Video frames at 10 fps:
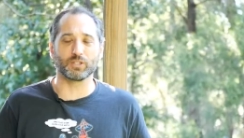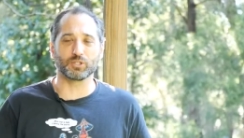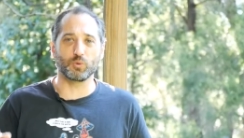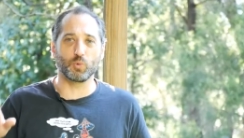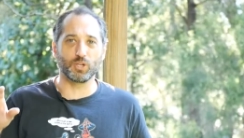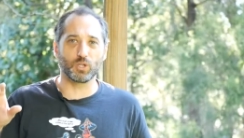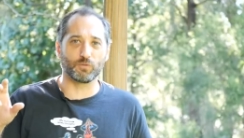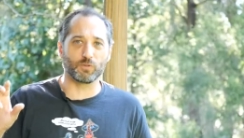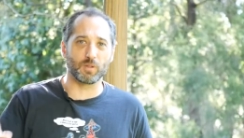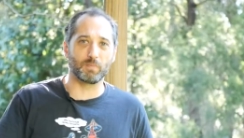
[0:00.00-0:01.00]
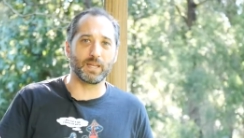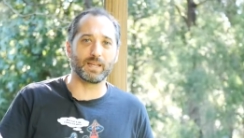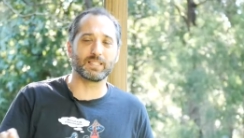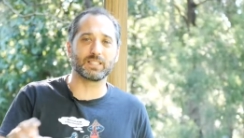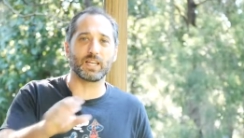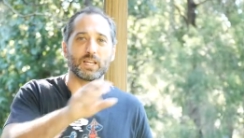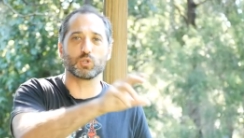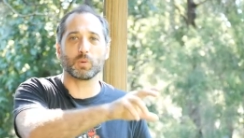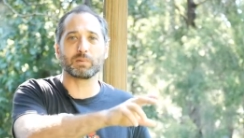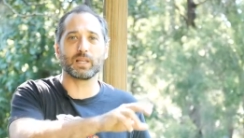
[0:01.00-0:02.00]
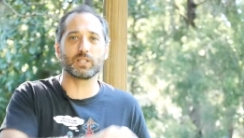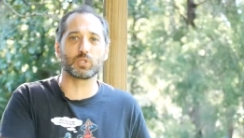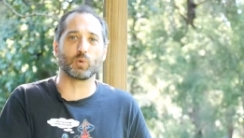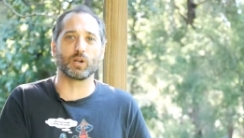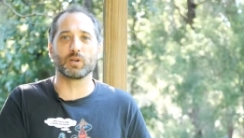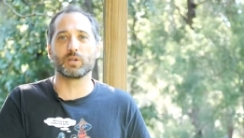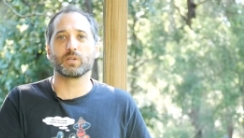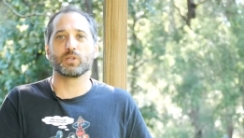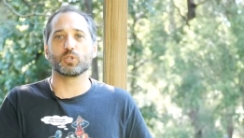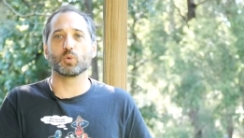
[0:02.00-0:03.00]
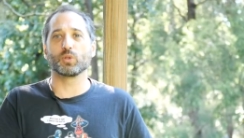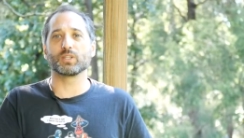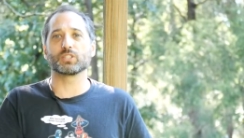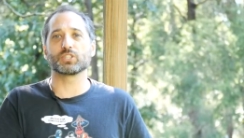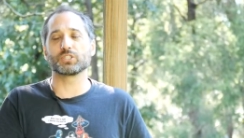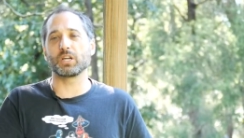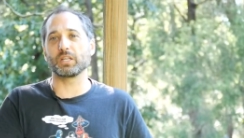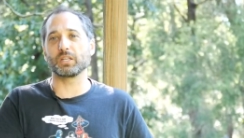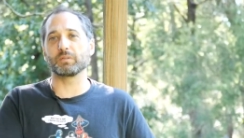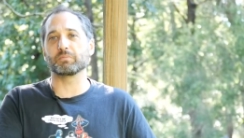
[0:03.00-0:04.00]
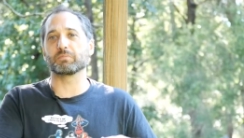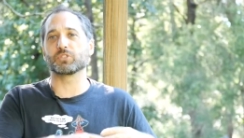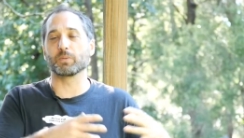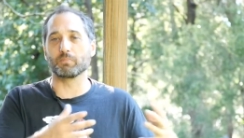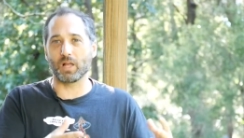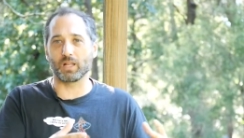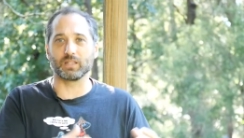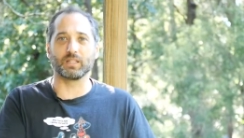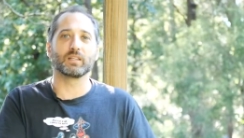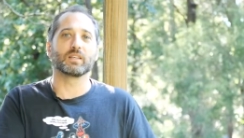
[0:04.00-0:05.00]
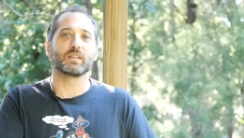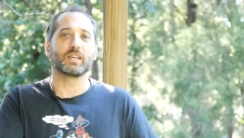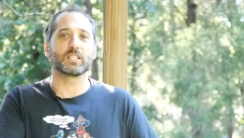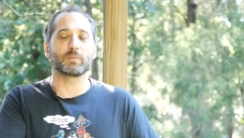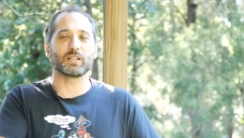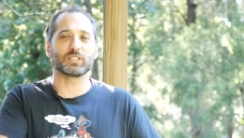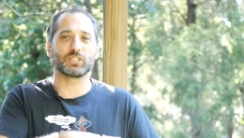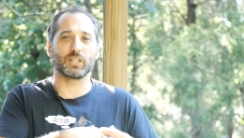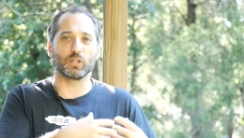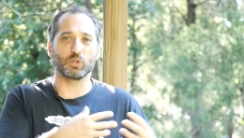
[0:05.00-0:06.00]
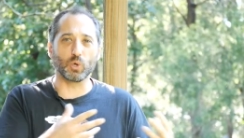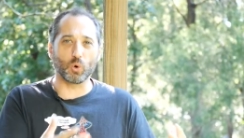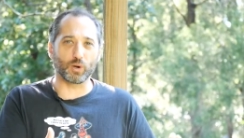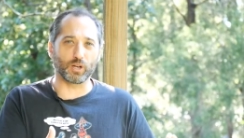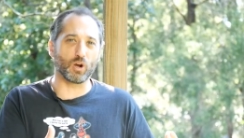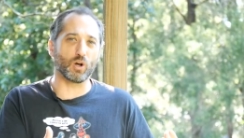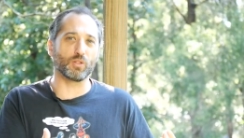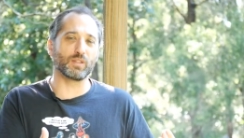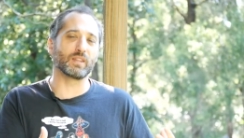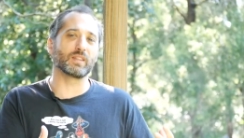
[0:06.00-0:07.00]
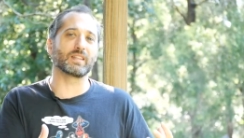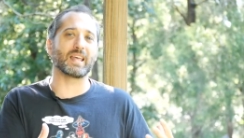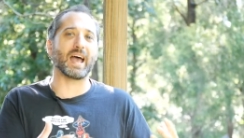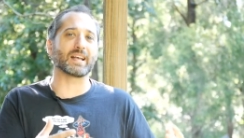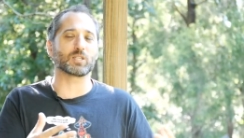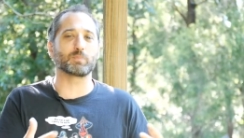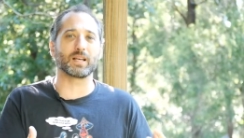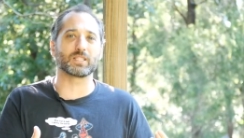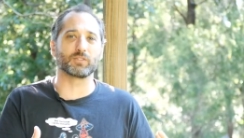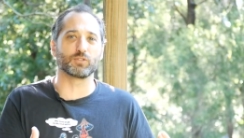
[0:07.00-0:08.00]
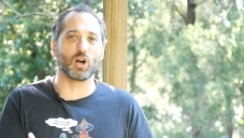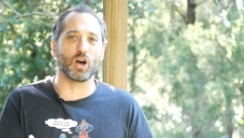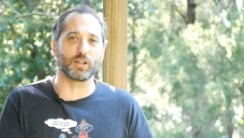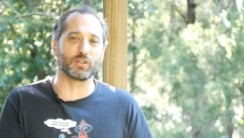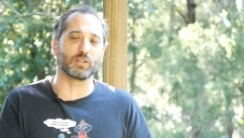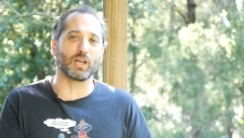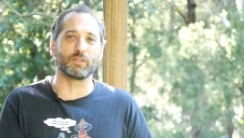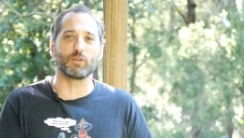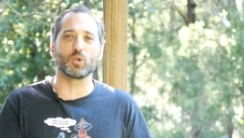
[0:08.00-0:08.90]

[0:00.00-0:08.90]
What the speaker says: So you're willing to go from the beginning state to a place where you're willing to study symbolically. It's about studying the Lord and all the aspects of God in your life.